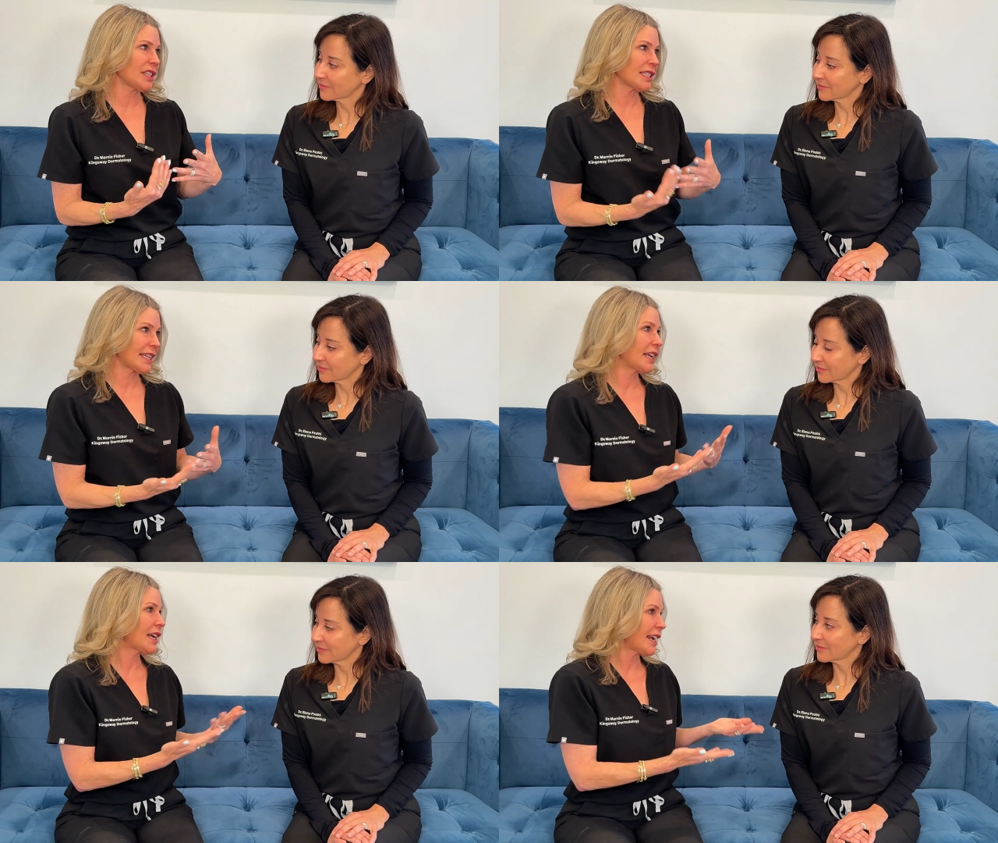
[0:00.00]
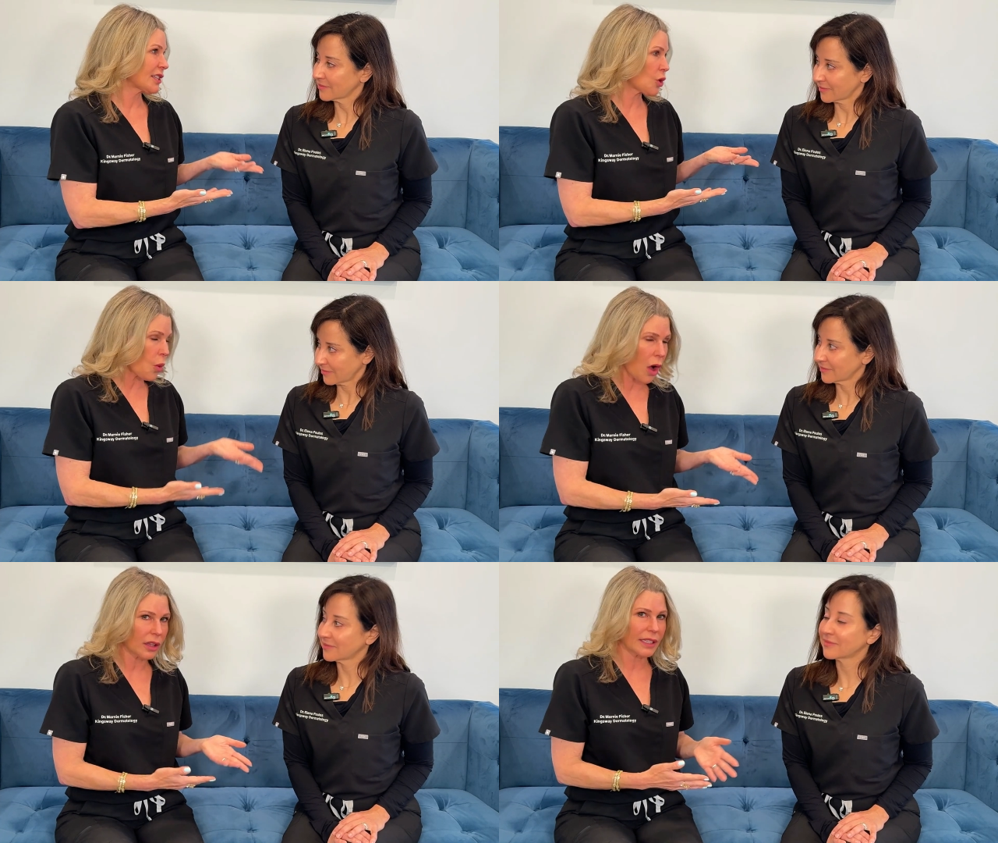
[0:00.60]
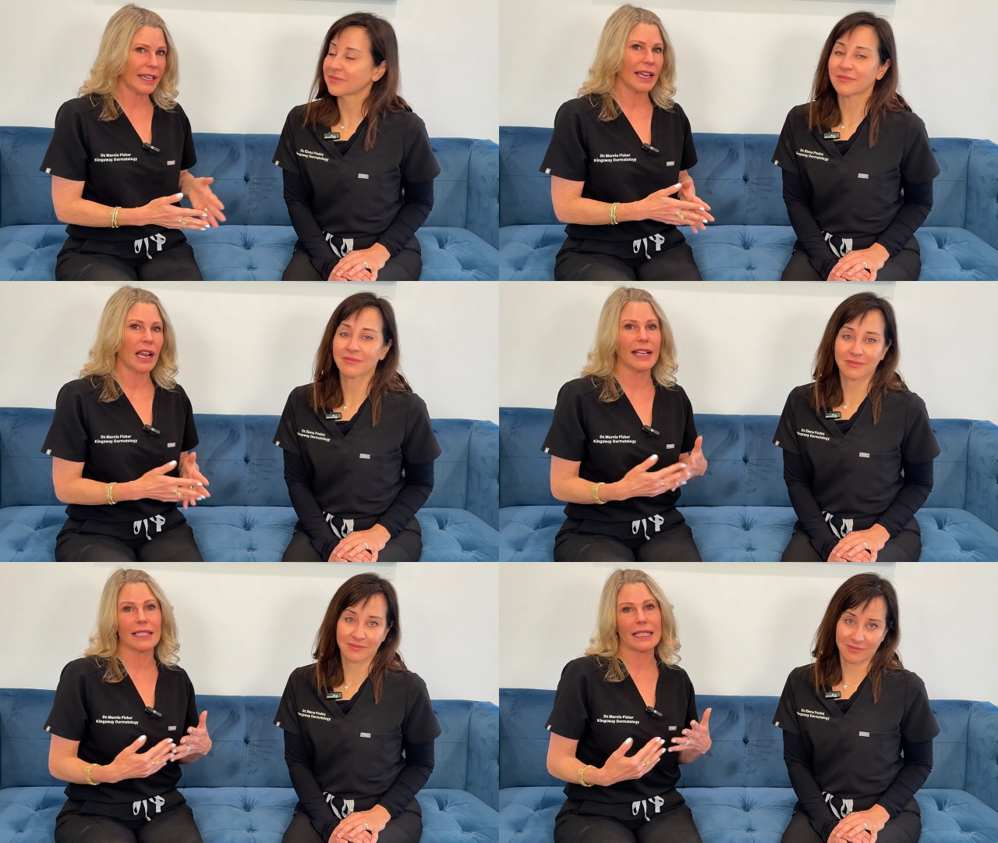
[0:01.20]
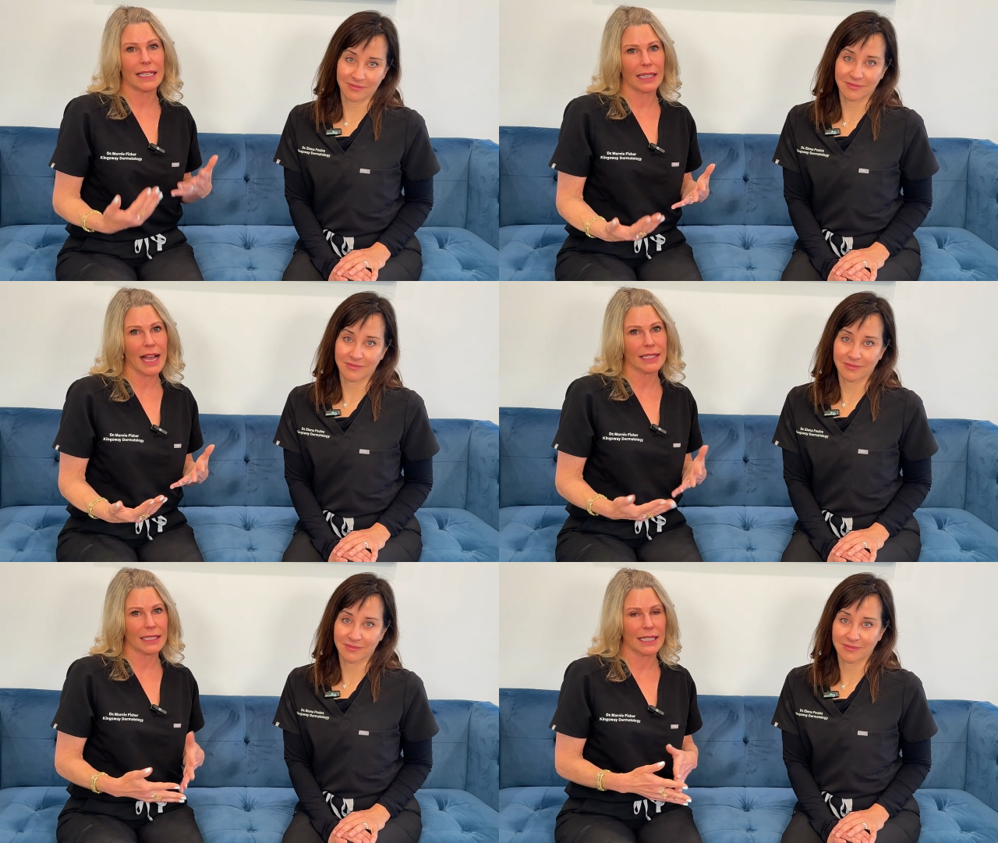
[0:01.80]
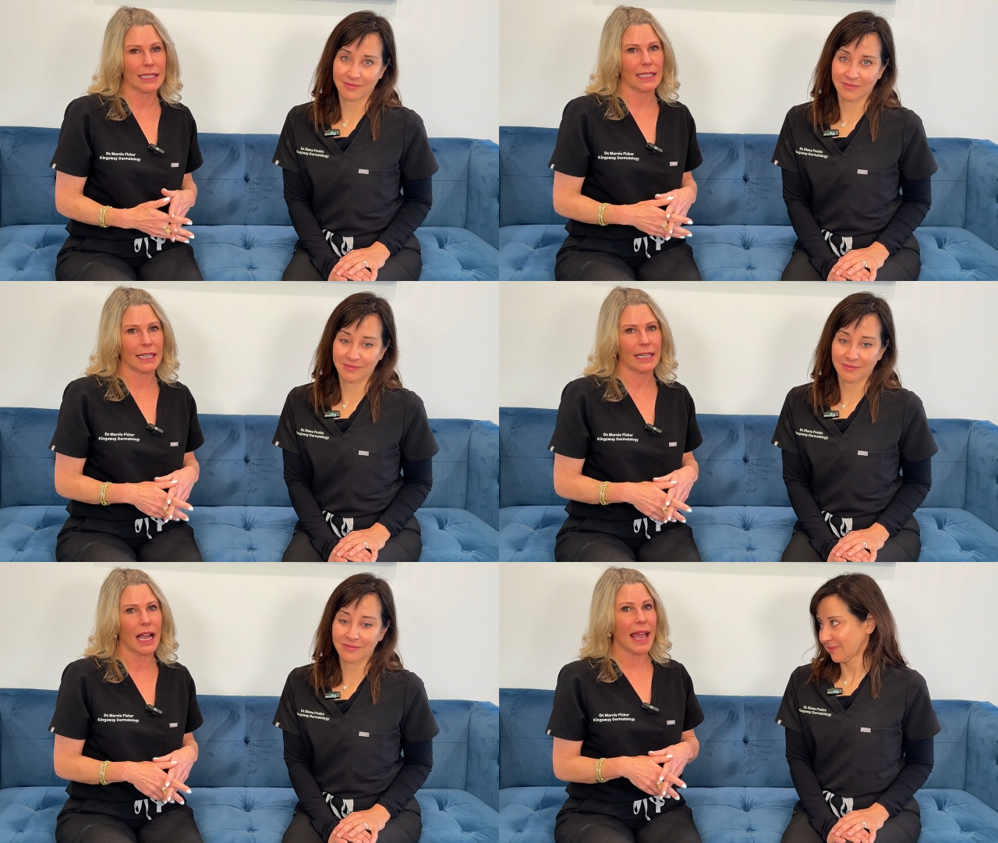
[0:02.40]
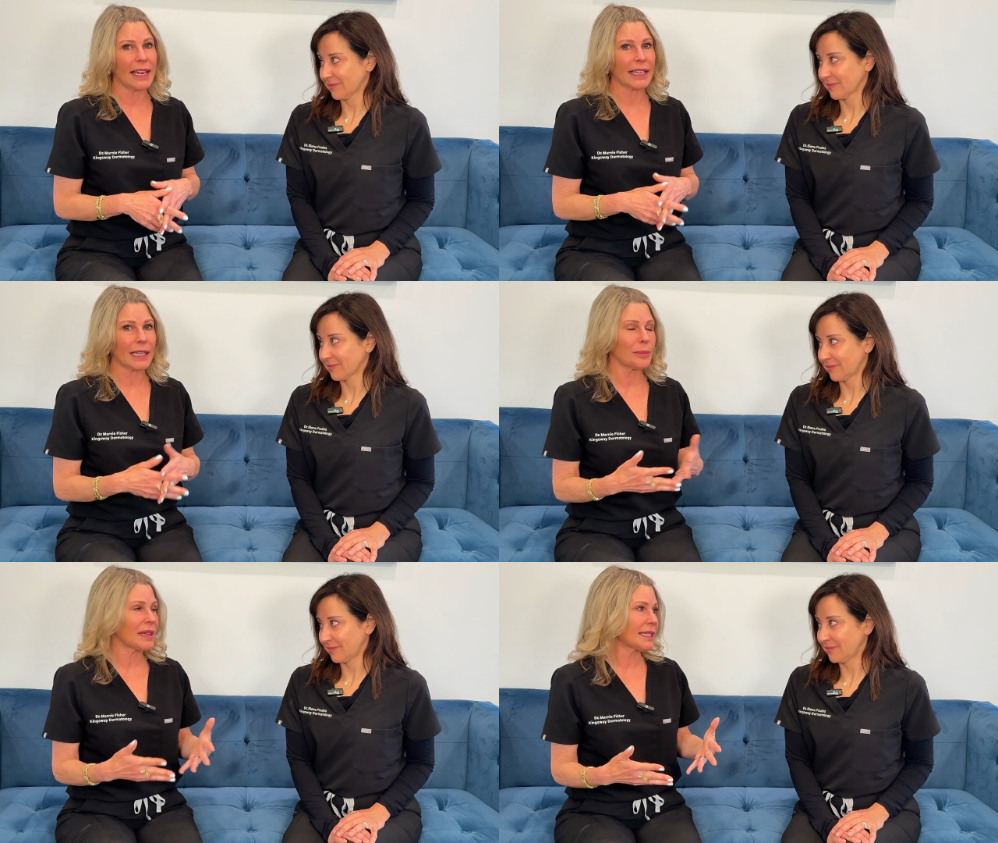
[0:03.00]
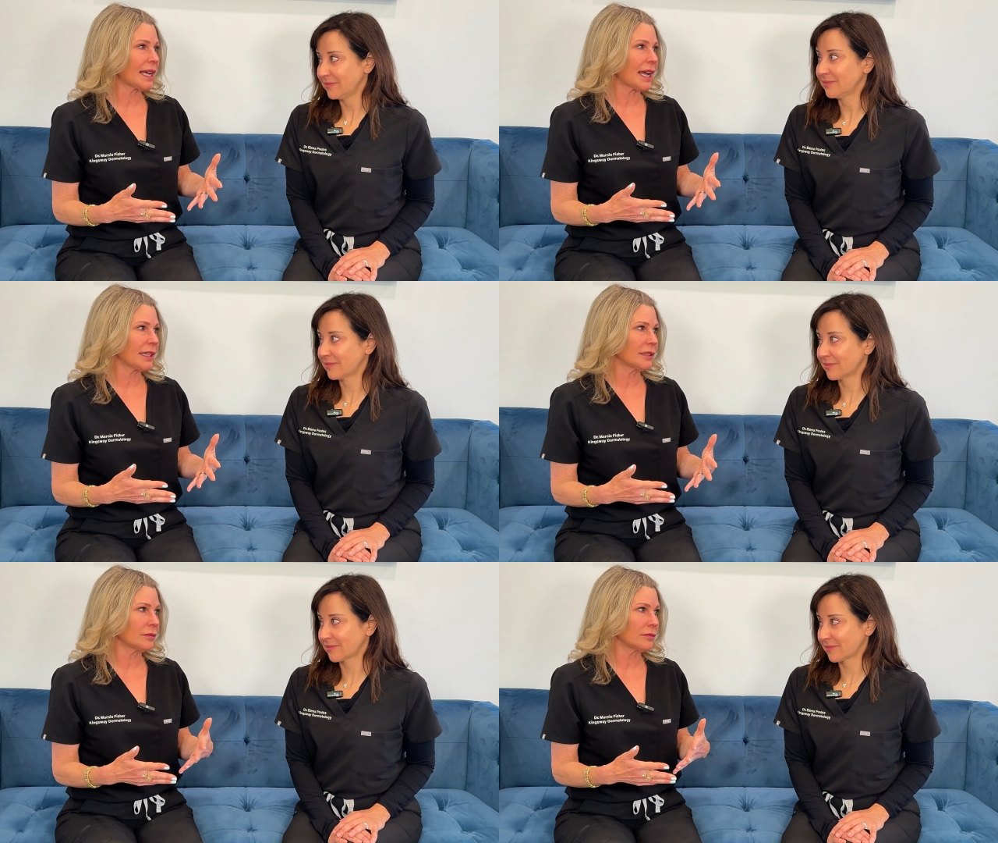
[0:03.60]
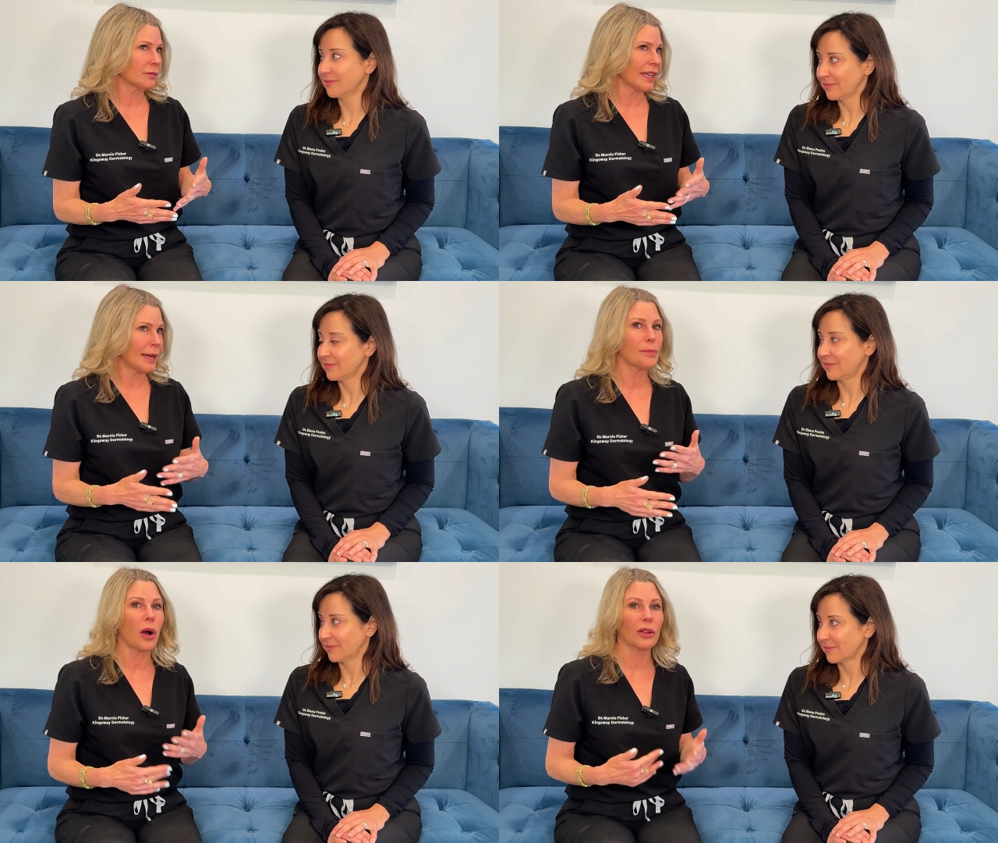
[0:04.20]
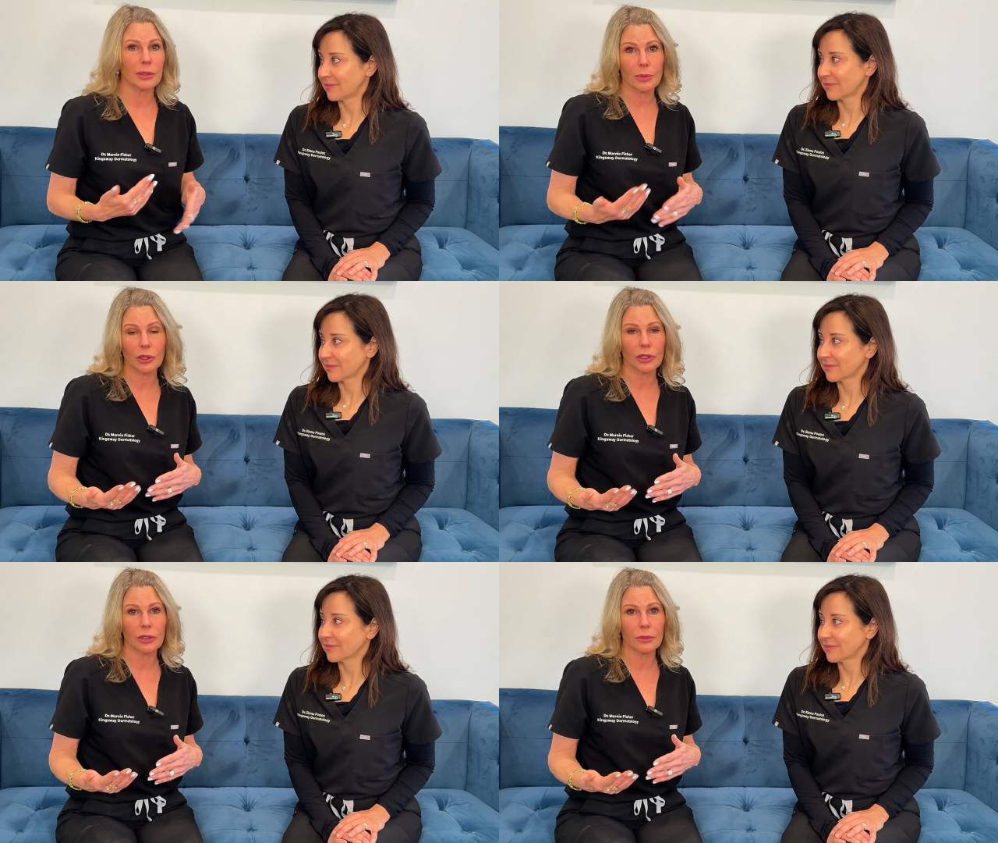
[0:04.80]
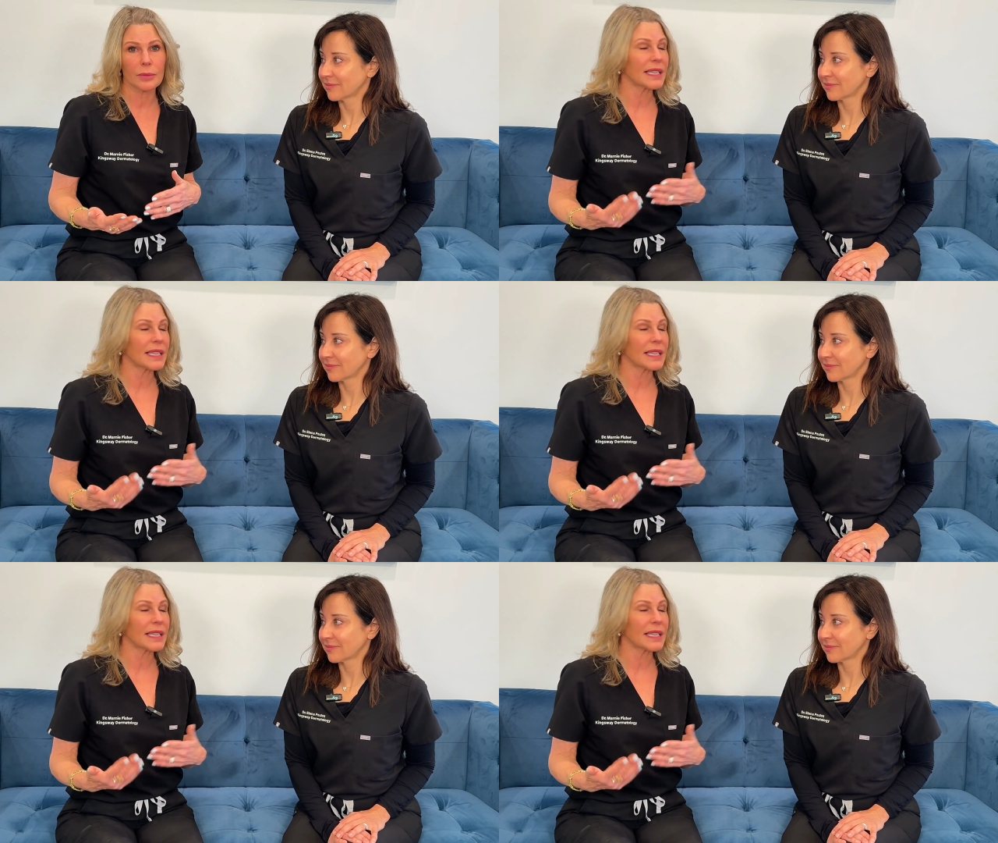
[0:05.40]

Speaker 1: to the skin, a nice quality, a nice elasticity, and it can be done in multiple